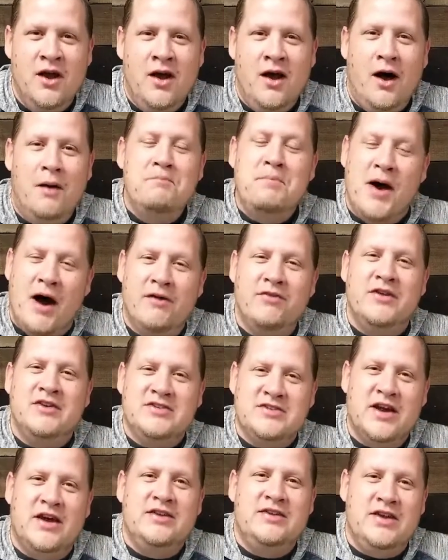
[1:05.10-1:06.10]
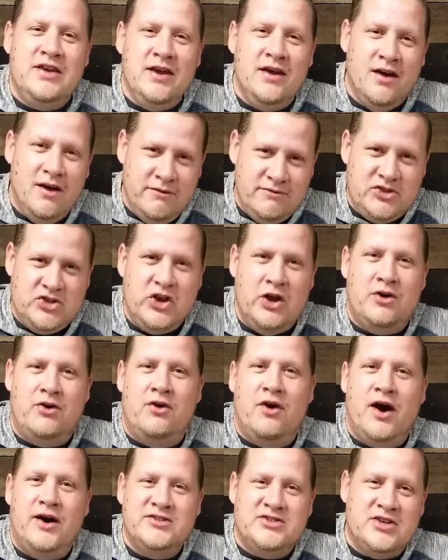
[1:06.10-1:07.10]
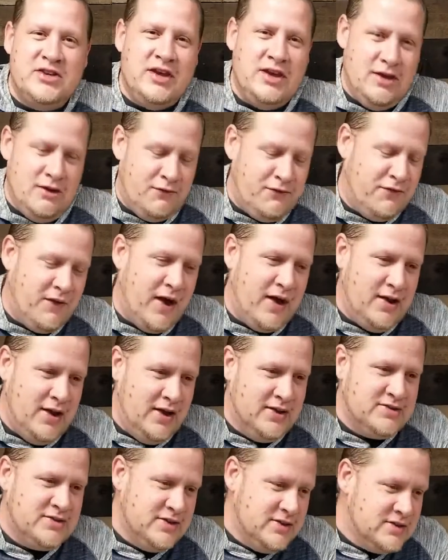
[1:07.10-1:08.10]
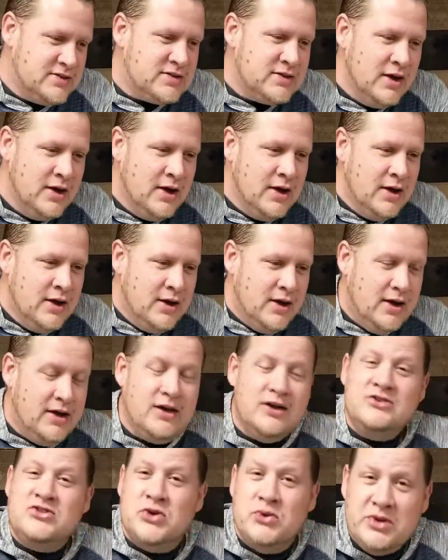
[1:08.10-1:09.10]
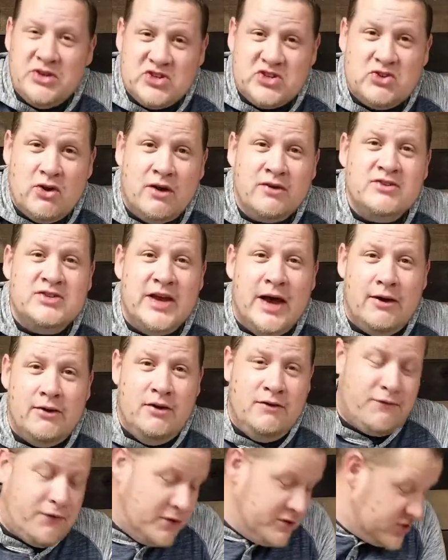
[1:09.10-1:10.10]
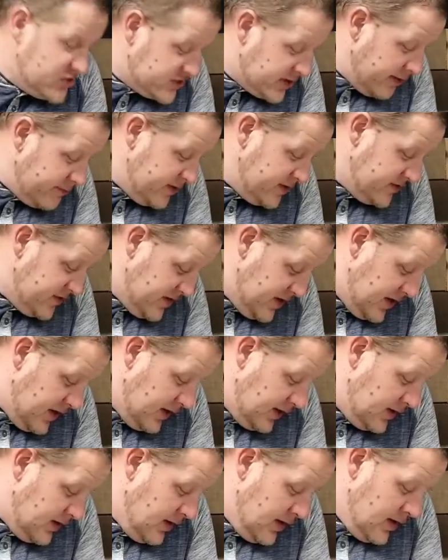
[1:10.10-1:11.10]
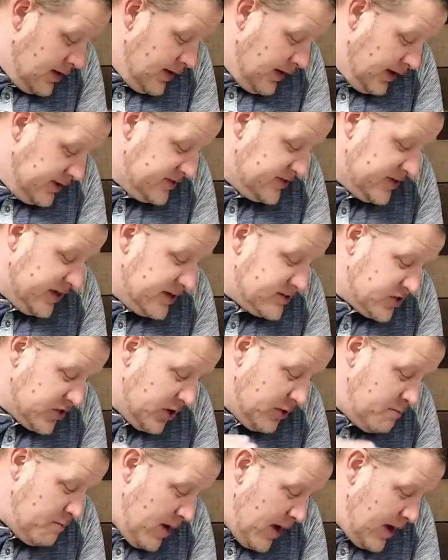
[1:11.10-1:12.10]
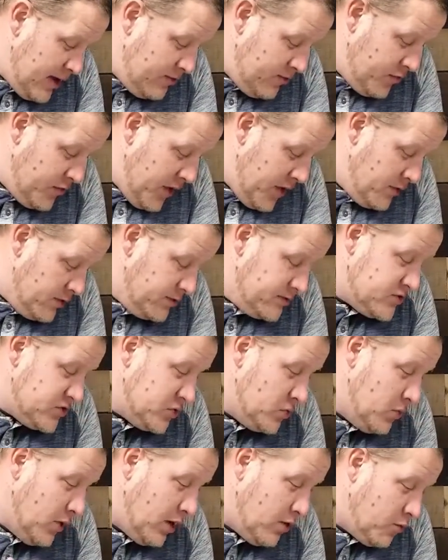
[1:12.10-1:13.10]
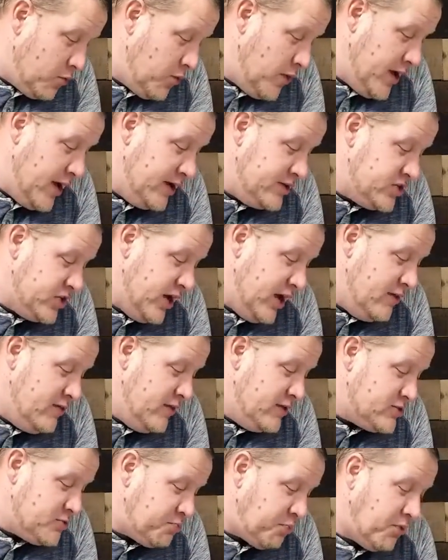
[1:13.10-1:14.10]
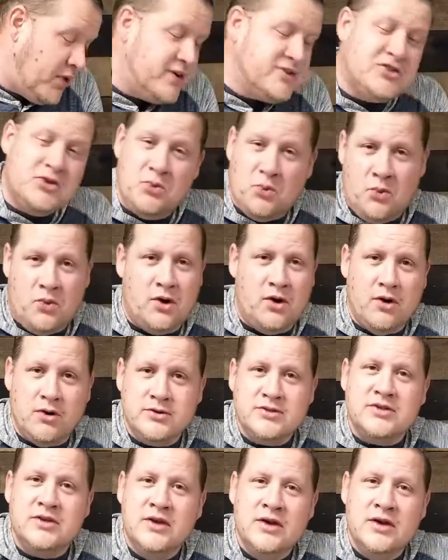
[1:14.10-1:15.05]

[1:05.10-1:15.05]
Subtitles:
about this idea of generosity and finances. And so he starts out in verse 17 and says, "Command those who are rich in this present world."